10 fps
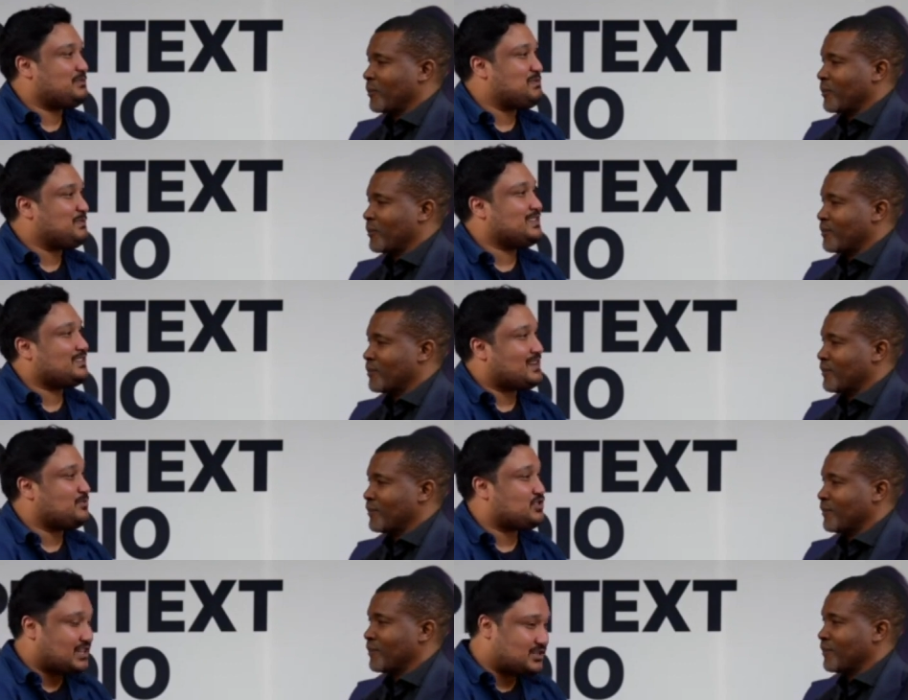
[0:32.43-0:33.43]
Speaker 1: when people take the
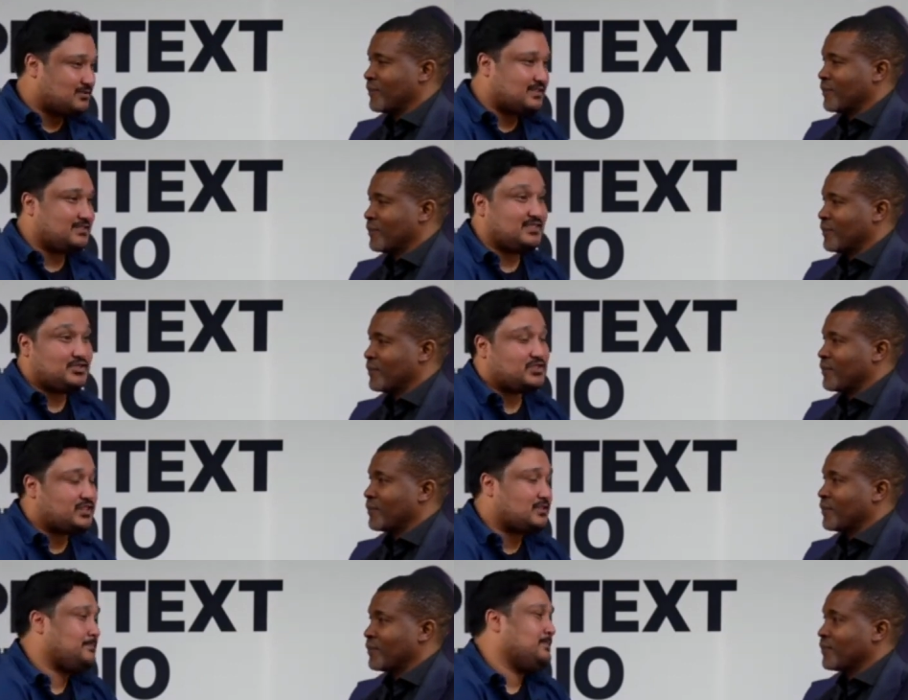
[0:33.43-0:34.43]
time to chat to us in the
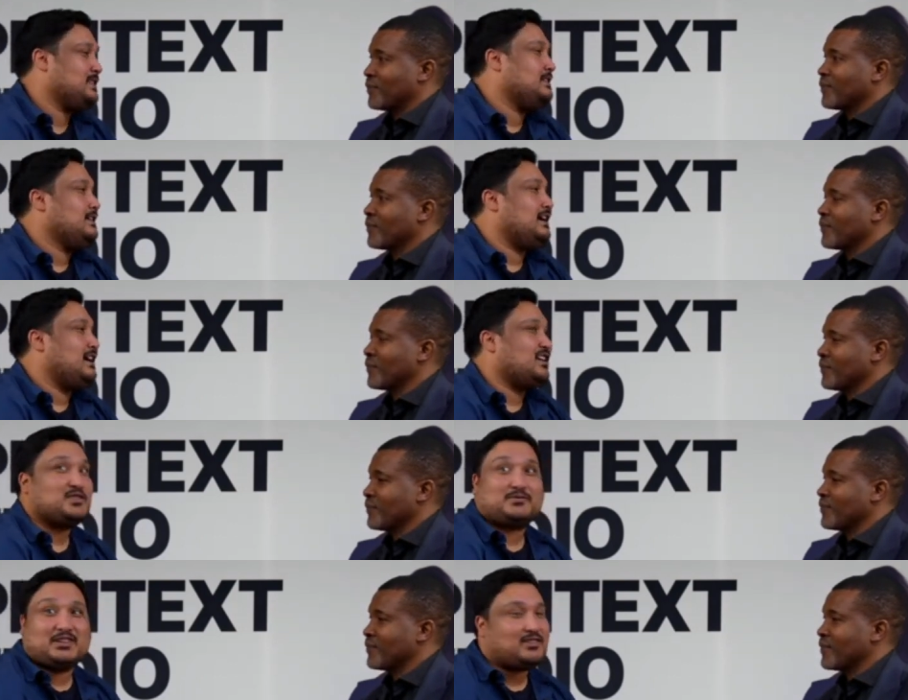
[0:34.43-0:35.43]
studio
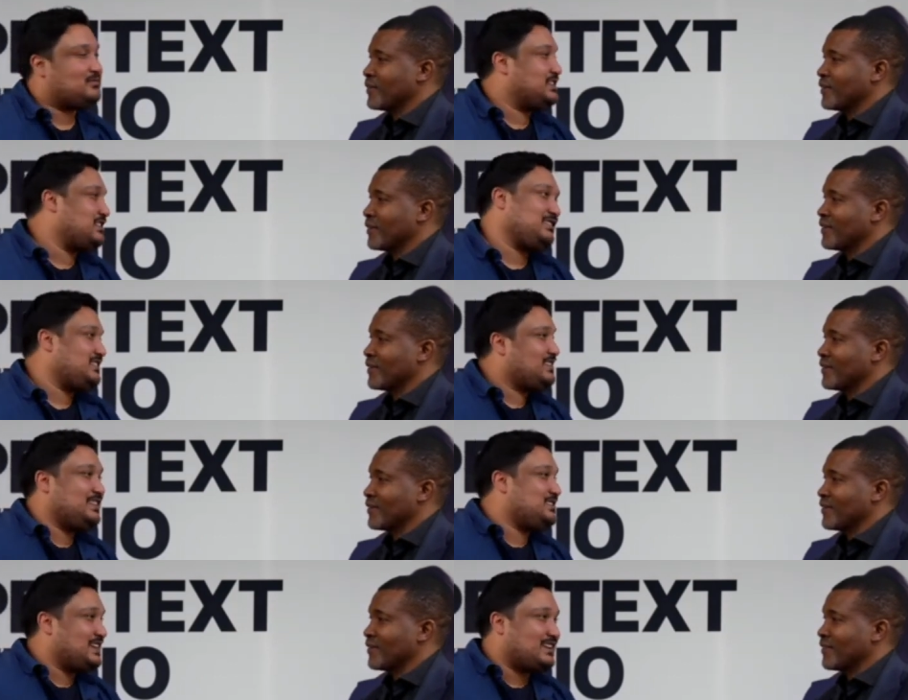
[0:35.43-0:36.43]
because uh, we don't we don't
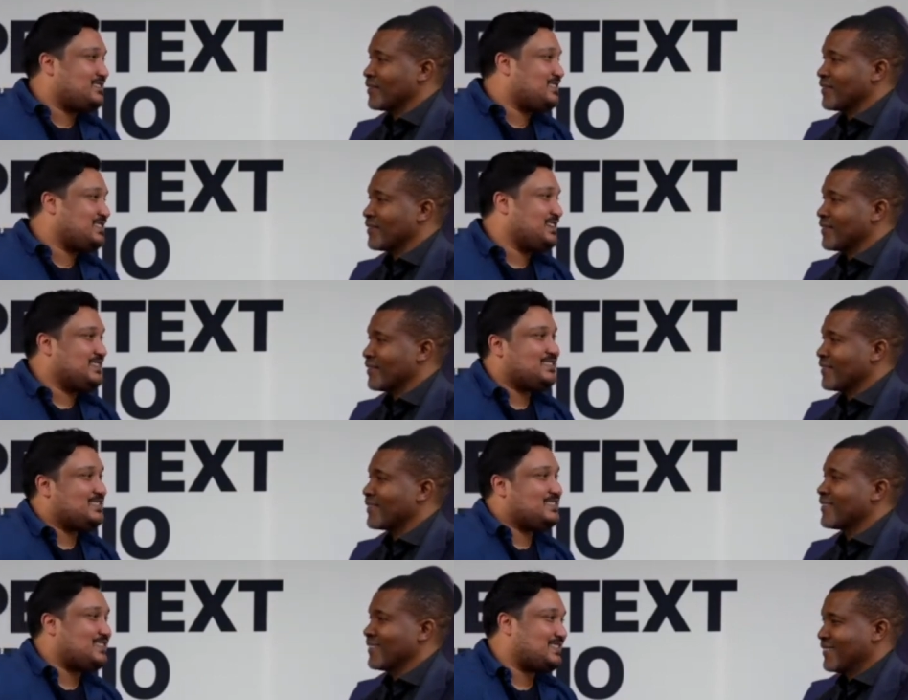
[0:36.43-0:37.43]
get to head out there and
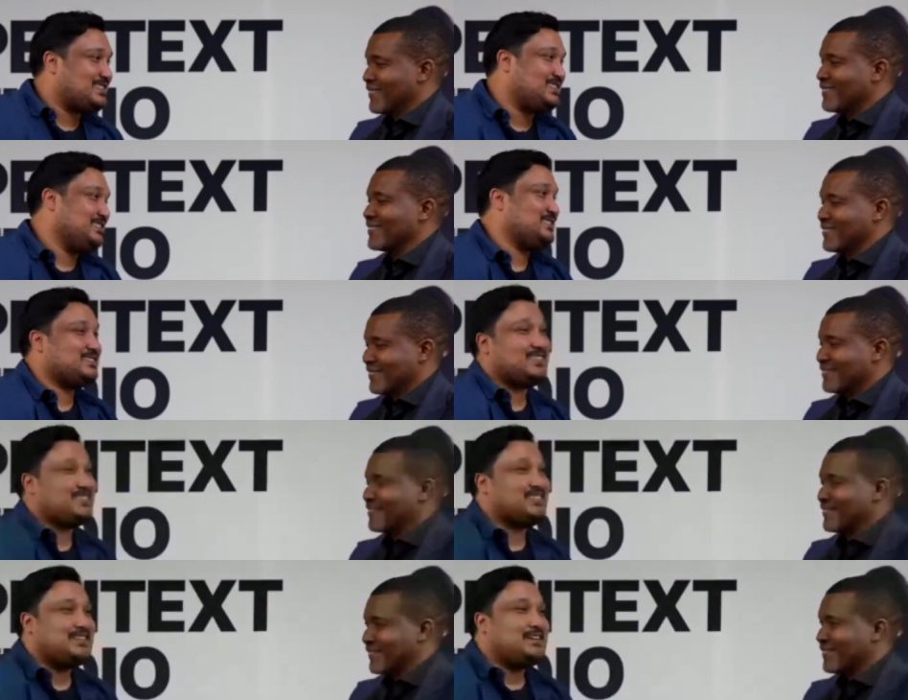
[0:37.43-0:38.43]
see inside the keynote.
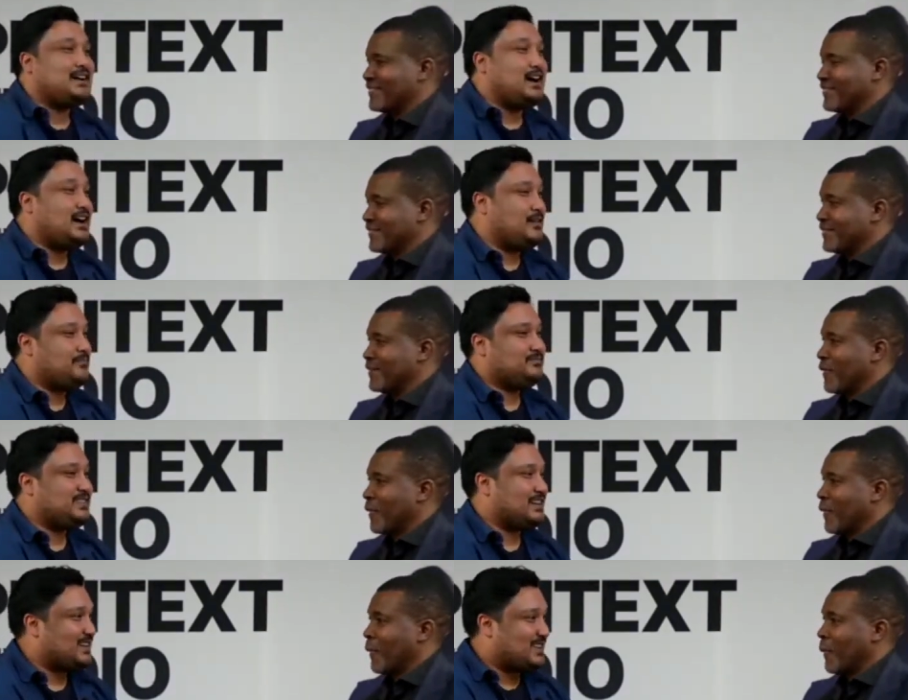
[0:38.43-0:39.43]
So
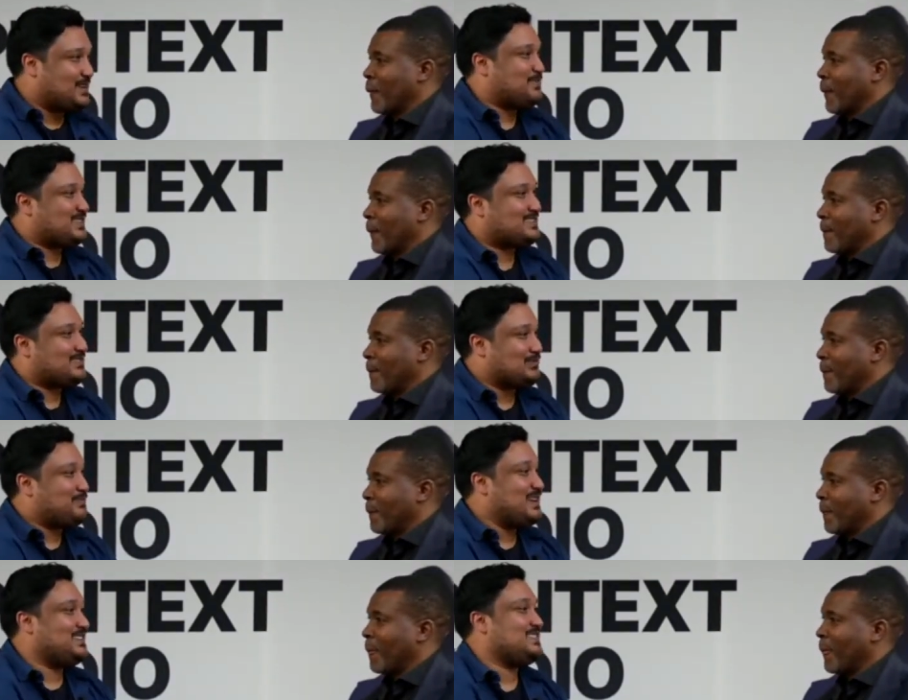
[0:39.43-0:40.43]
um, they kind of keep us
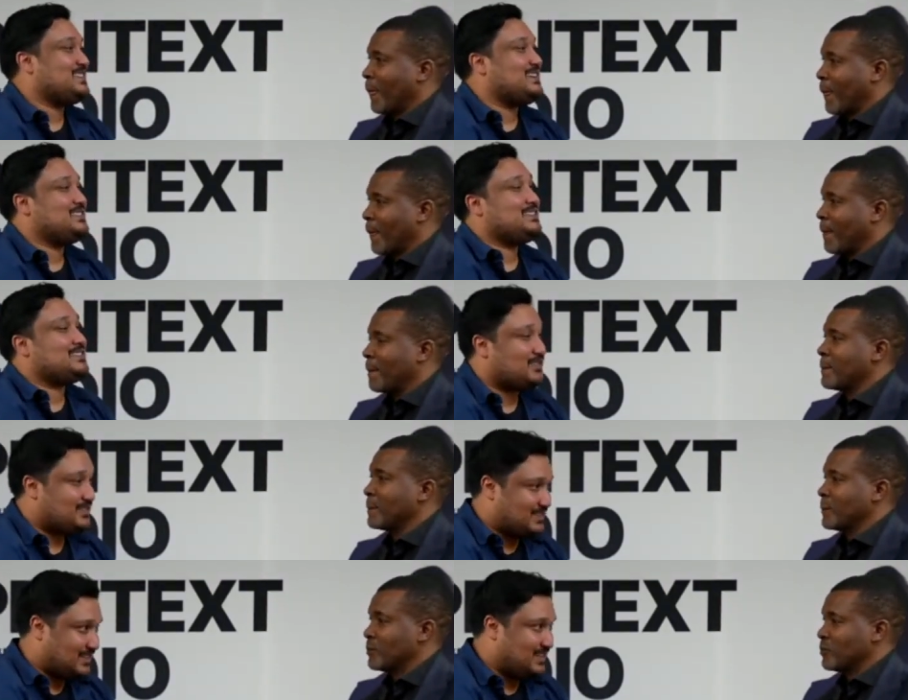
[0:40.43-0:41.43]
all pinned inside here.
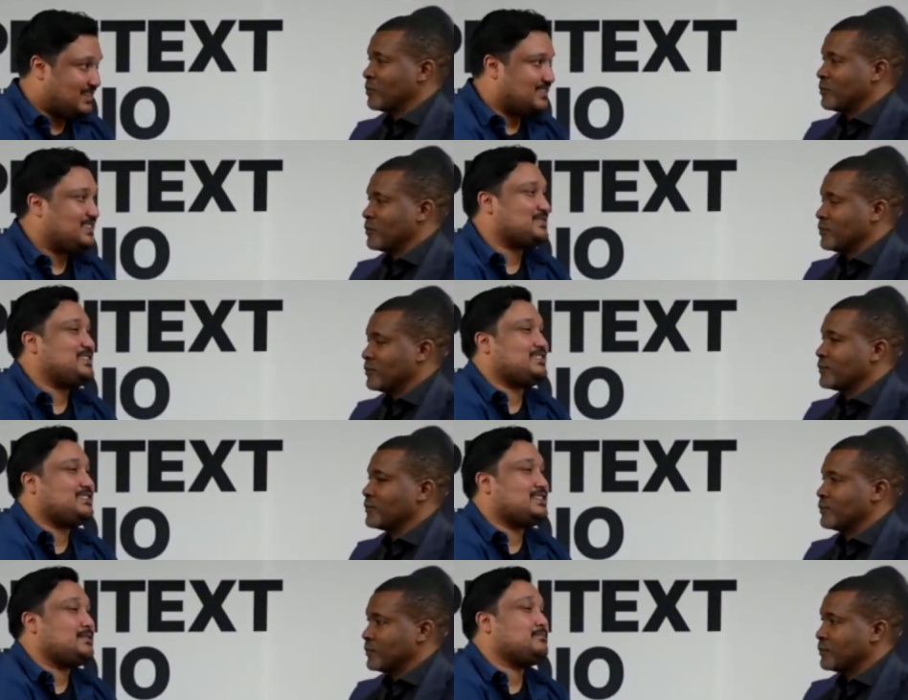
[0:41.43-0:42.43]
So th again, thanks for taking
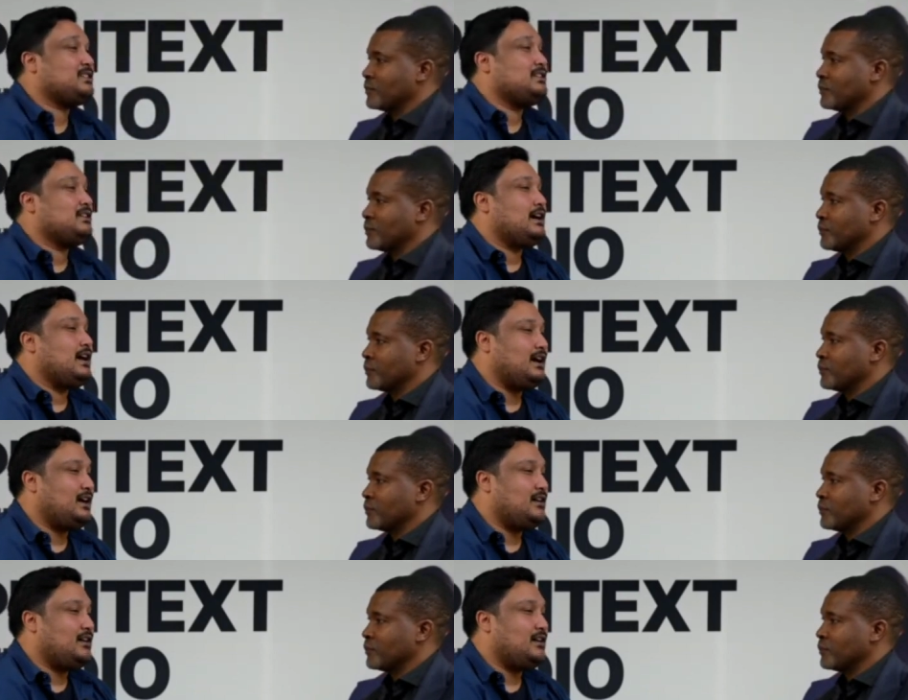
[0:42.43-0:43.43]
the time.
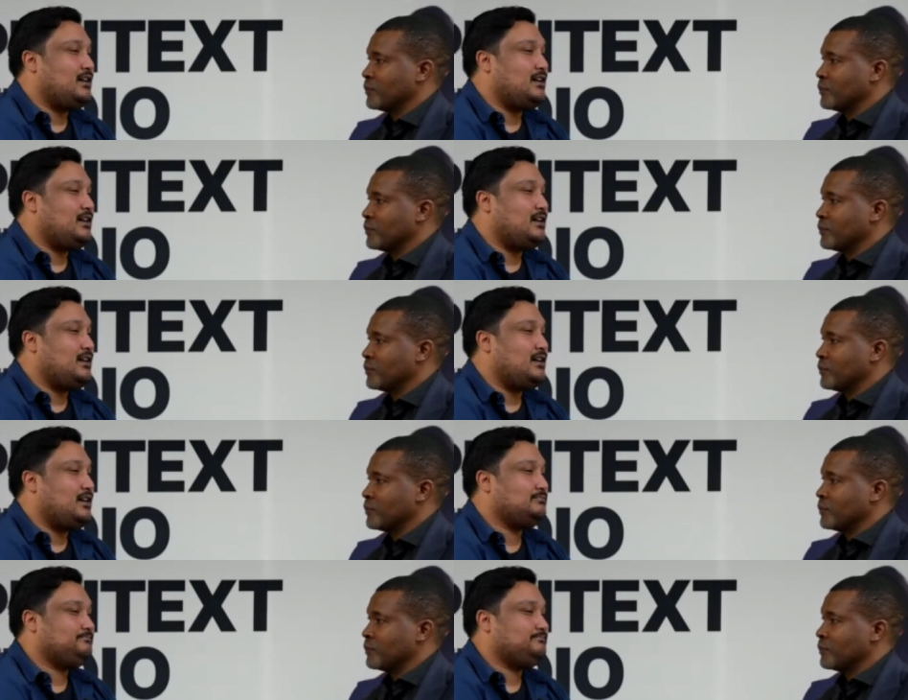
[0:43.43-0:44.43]
Um,
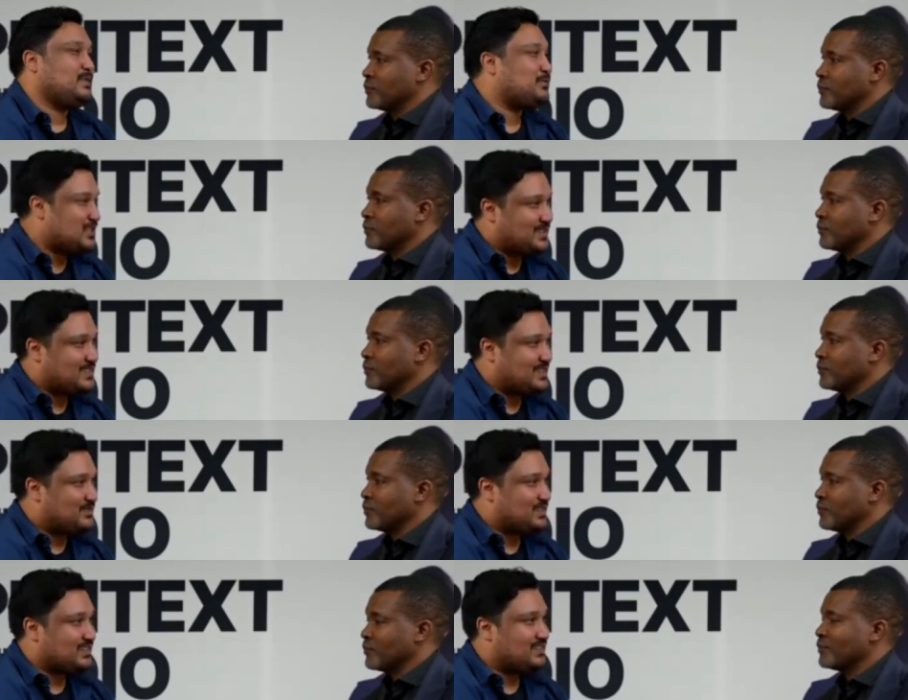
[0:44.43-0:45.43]
Airports Company South
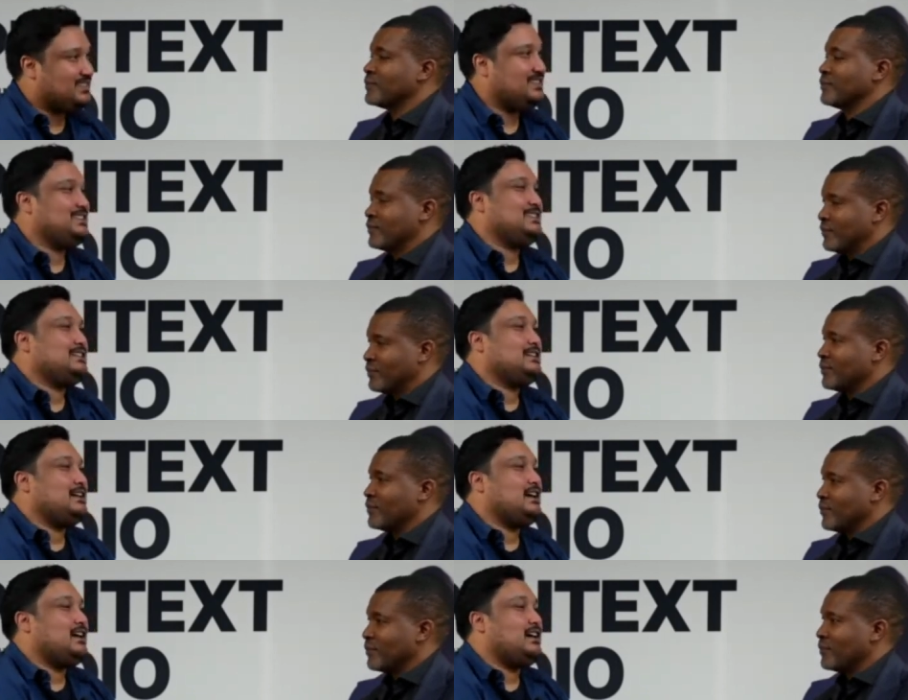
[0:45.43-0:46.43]
Africa.
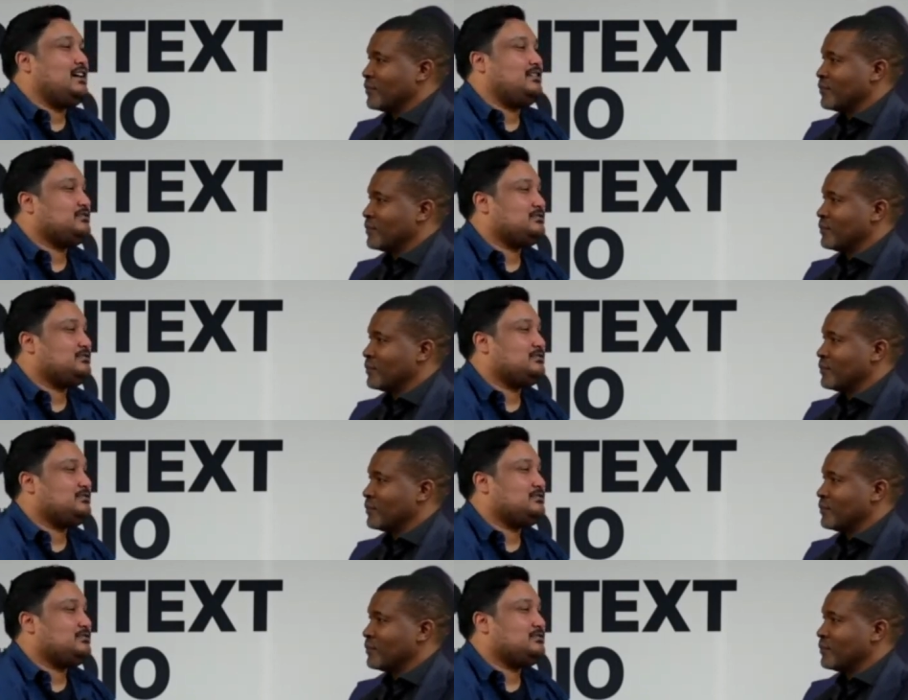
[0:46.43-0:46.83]
Uh,